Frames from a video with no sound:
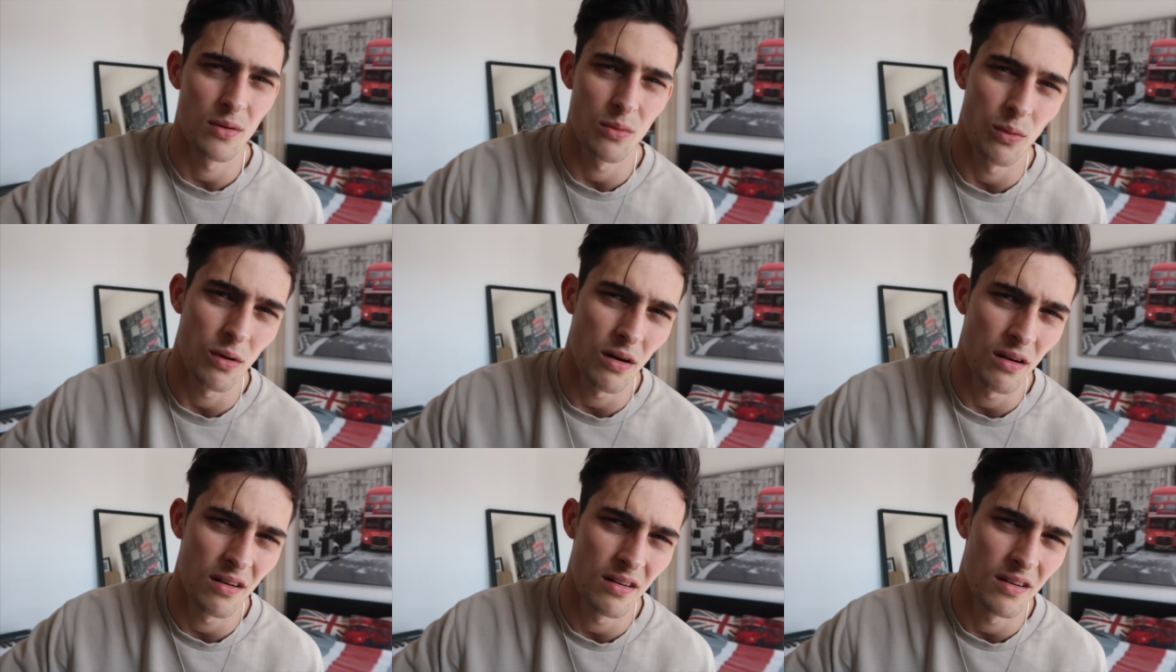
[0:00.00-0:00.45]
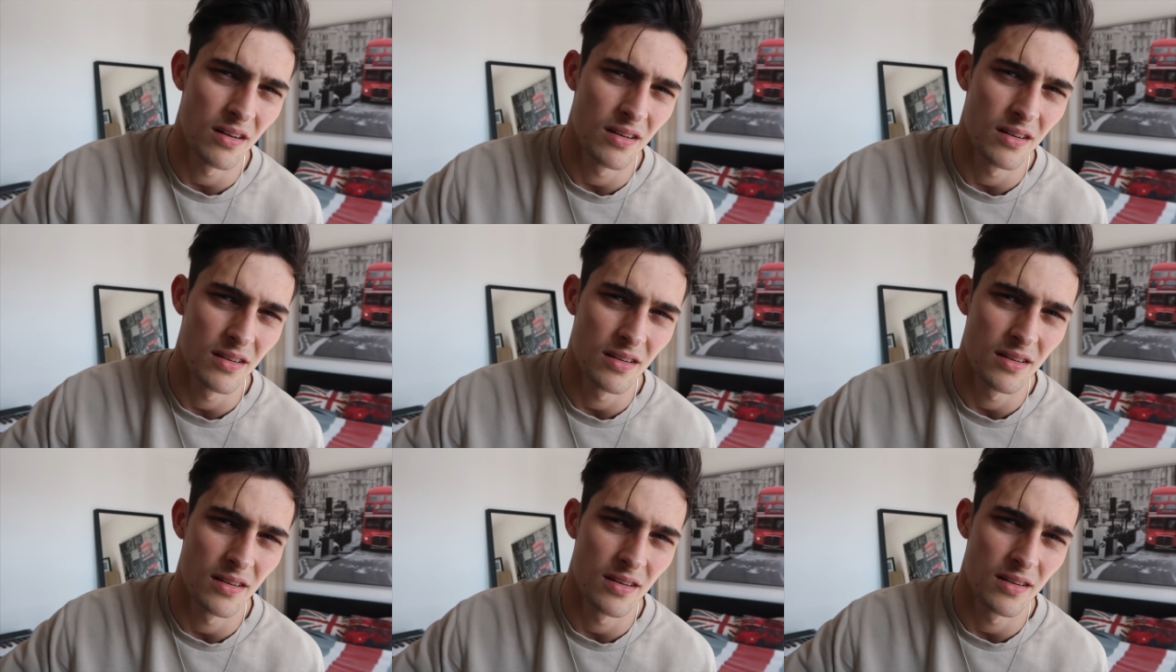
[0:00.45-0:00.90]
What?
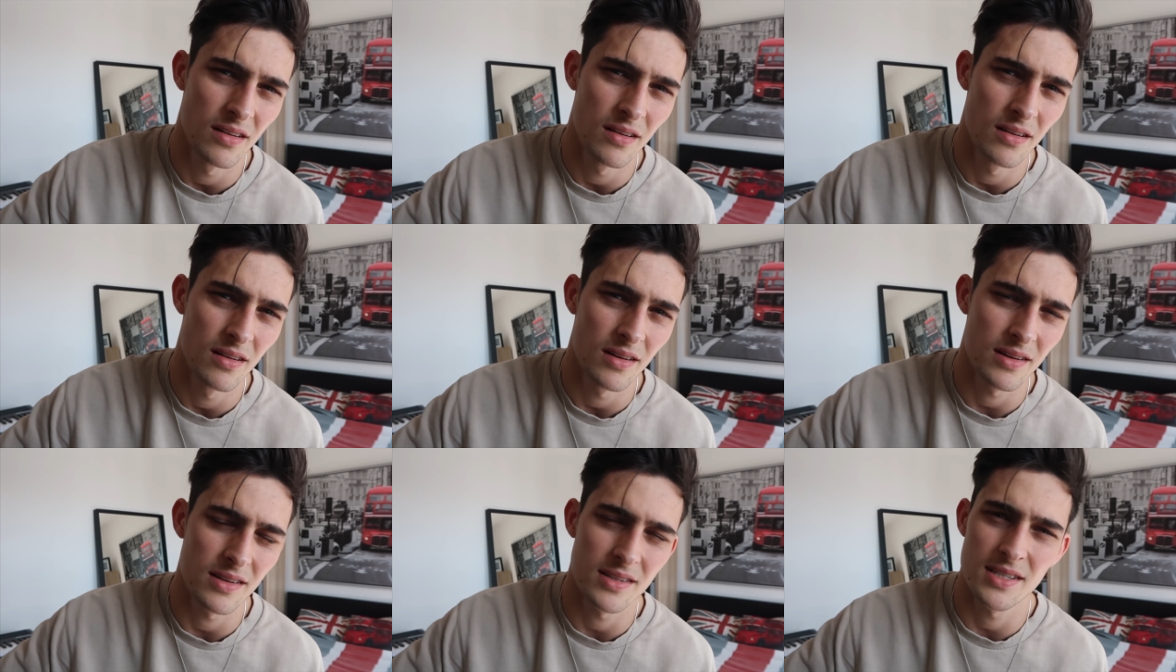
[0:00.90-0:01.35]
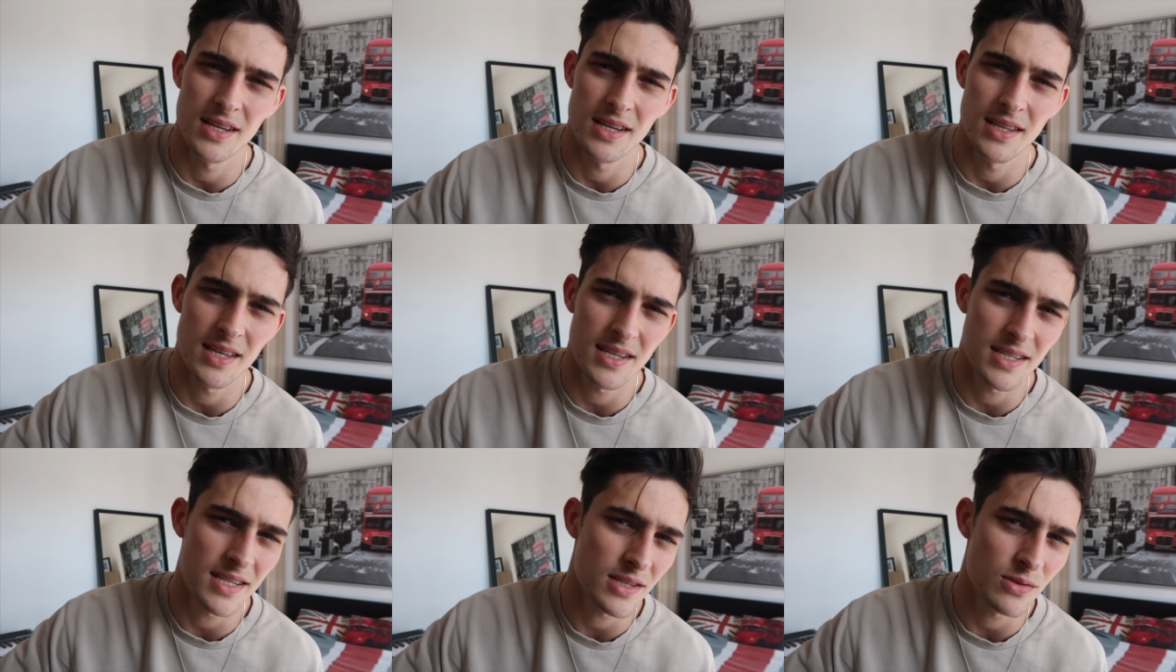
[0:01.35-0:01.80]
You see,
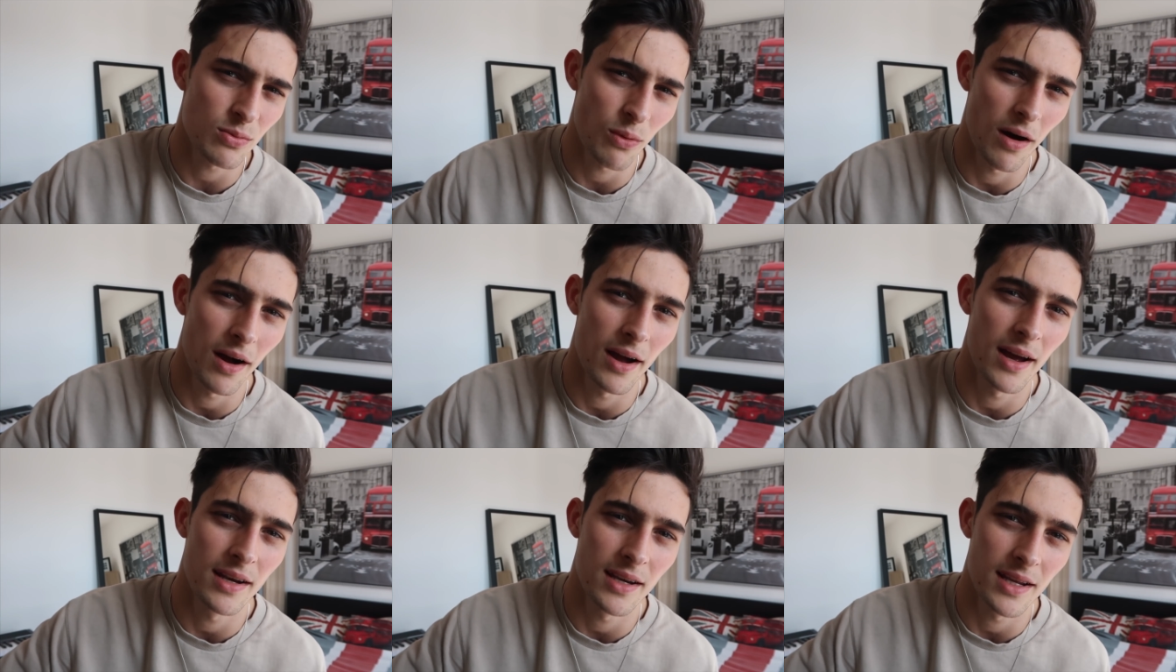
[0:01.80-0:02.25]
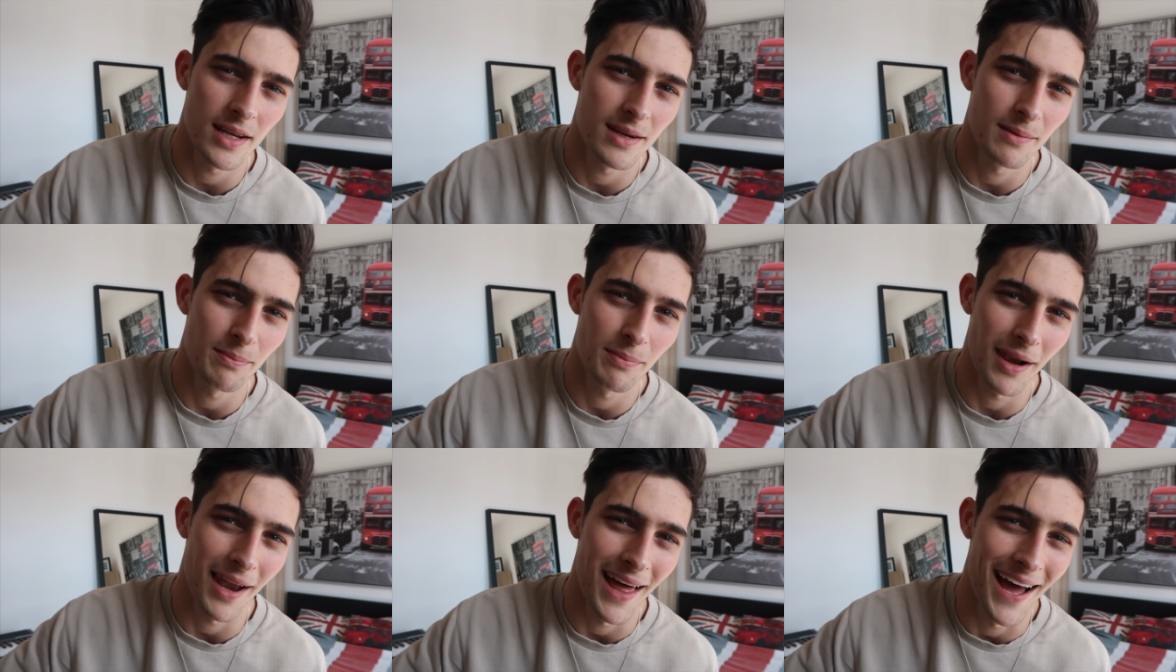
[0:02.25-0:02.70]
this is why I need a
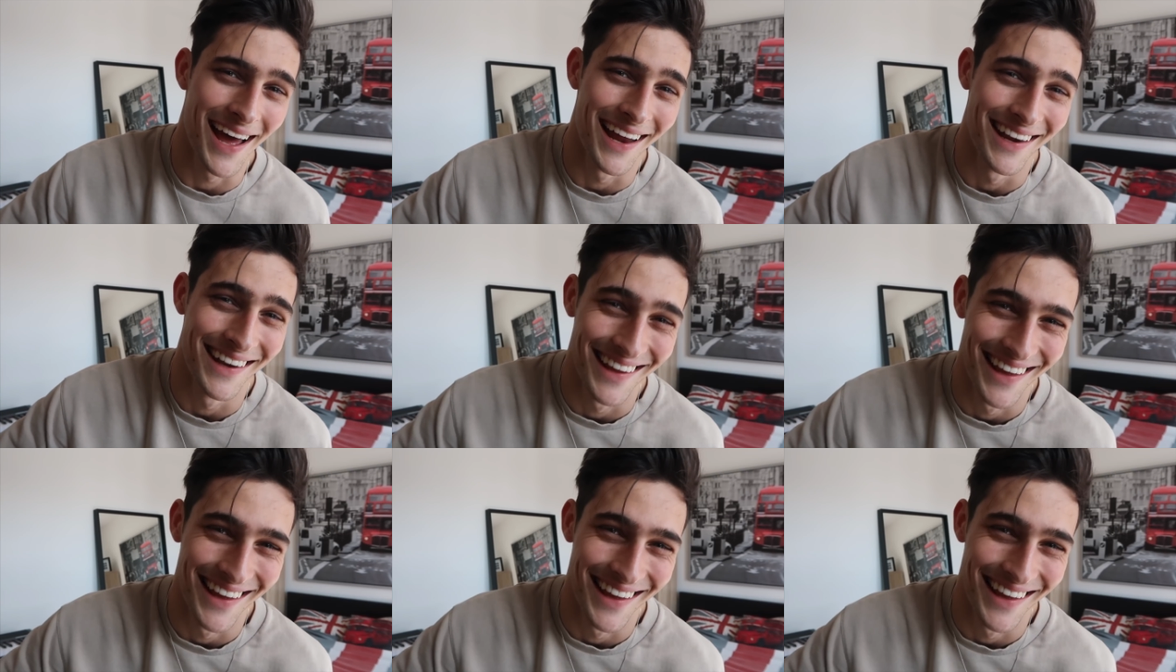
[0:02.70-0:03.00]
plan.